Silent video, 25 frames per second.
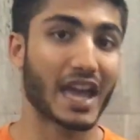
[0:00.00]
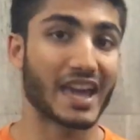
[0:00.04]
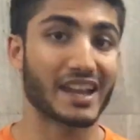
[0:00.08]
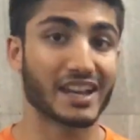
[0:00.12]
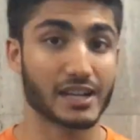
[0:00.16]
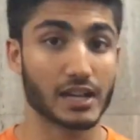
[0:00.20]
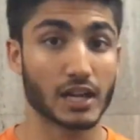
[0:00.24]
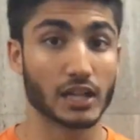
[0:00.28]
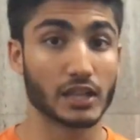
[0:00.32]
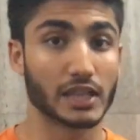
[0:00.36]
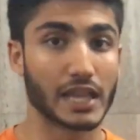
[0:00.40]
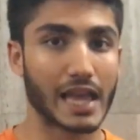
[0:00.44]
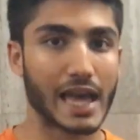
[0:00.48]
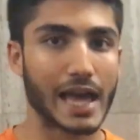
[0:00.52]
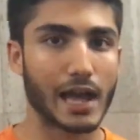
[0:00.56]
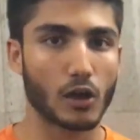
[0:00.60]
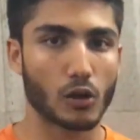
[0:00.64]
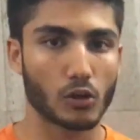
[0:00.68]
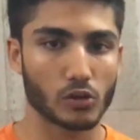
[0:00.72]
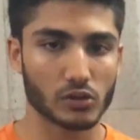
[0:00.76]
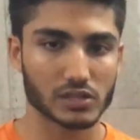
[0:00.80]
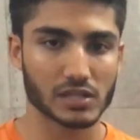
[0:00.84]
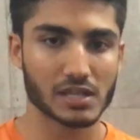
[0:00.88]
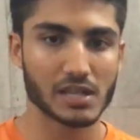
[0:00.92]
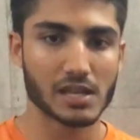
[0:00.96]
And it
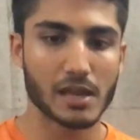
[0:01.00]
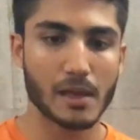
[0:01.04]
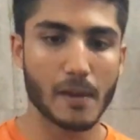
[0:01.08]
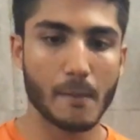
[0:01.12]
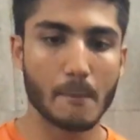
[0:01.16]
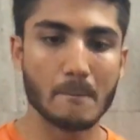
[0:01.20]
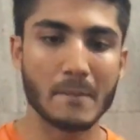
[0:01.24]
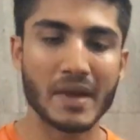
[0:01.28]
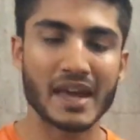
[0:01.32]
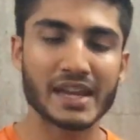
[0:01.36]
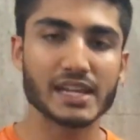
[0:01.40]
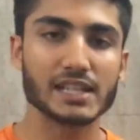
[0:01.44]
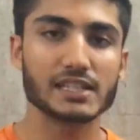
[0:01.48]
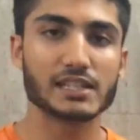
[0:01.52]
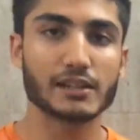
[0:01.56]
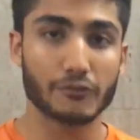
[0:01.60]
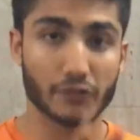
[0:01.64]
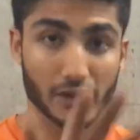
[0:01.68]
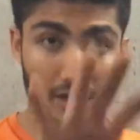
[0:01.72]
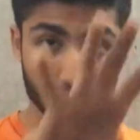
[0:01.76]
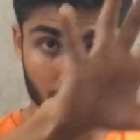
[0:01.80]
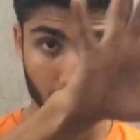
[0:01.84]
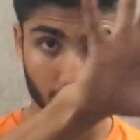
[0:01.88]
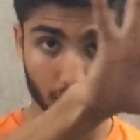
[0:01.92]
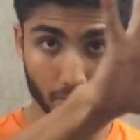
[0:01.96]
allows many
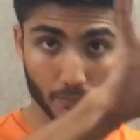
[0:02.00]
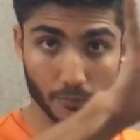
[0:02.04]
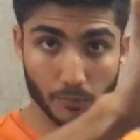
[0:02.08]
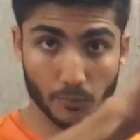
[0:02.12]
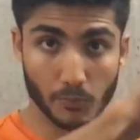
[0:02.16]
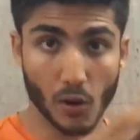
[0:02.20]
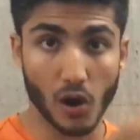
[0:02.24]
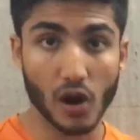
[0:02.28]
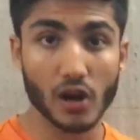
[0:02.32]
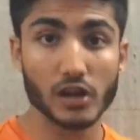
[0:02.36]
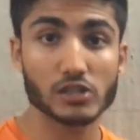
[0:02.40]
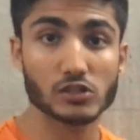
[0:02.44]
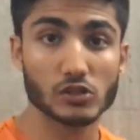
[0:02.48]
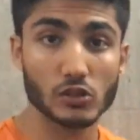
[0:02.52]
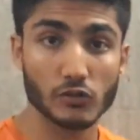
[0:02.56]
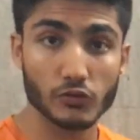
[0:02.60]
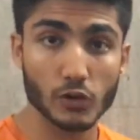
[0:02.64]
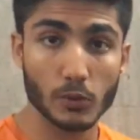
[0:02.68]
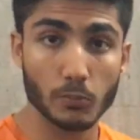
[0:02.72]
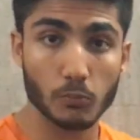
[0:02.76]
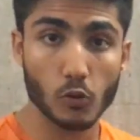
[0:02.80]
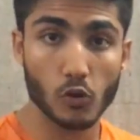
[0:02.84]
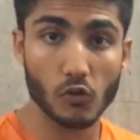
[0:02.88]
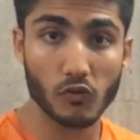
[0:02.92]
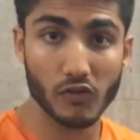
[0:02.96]
different parts of
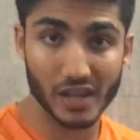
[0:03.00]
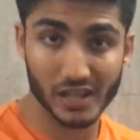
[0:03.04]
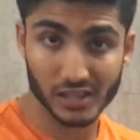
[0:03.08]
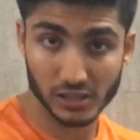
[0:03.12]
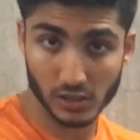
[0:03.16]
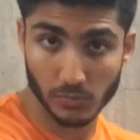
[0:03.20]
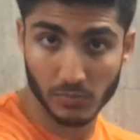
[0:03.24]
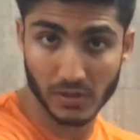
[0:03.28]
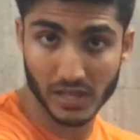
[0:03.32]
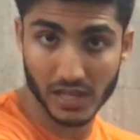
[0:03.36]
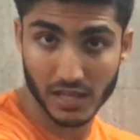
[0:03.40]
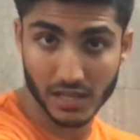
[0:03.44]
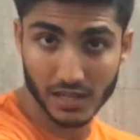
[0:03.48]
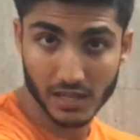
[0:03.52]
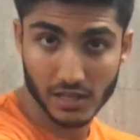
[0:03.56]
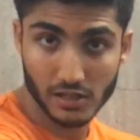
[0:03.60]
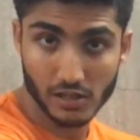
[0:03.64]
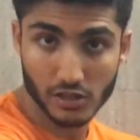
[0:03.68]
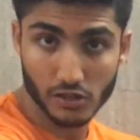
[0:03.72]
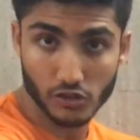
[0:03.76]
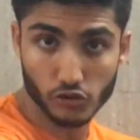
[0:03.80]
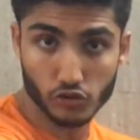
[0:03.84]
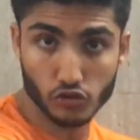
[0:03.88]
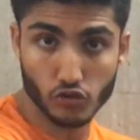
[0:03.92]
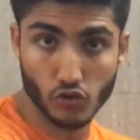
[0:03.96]
your profile to be
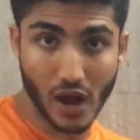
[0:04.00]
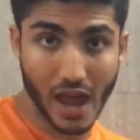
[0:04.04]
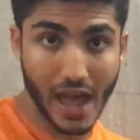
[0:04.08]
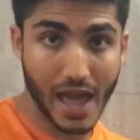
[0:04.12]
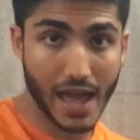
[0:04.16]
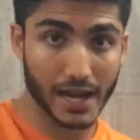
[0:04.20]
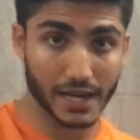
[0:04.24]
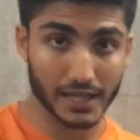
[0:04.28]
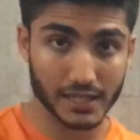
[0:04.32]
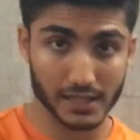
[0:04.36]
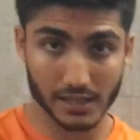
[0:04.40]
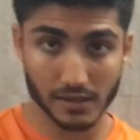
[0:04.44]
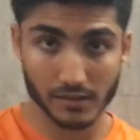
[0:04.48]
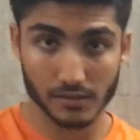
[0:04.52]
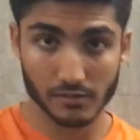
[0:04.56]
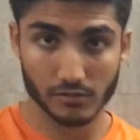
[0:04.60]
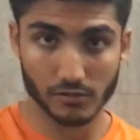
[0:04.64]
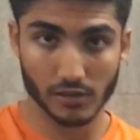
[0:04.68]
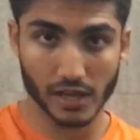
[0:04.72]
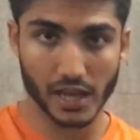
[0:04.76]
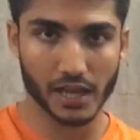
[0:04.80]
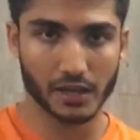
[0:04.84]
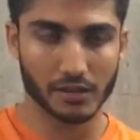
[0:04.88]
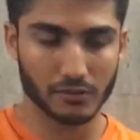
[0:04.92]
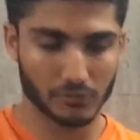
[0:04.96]
dragged
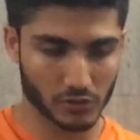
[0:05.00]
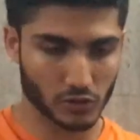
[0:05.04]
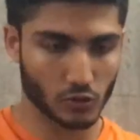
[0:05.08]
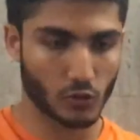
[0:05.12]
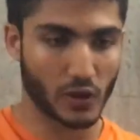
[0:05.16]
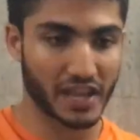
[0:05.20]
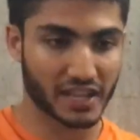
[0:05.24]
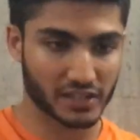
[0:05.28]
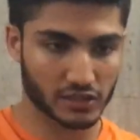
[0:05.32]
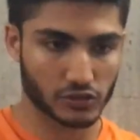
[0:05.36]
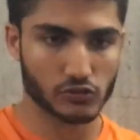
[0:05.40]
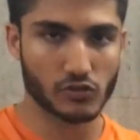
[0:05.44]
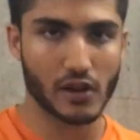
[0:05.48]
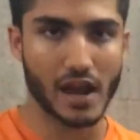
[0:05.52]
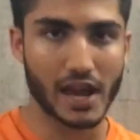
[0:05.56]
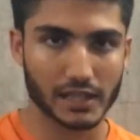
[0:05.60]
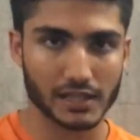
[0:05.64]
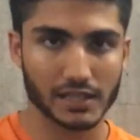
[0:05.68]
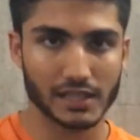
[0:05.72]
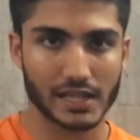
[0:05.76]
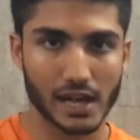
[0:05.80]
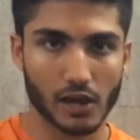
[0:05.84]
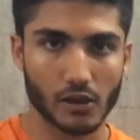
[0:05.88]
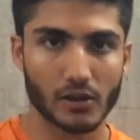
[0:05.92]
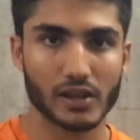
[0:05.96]
and
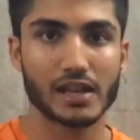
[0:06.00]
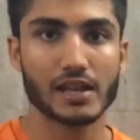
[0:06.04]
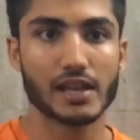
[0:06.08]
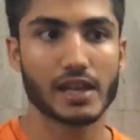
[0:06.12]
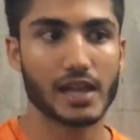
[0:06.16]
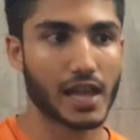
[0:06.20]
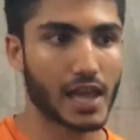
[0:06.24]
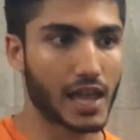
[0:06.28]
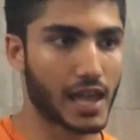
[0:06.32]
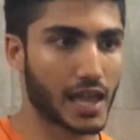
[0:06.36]
extracted out,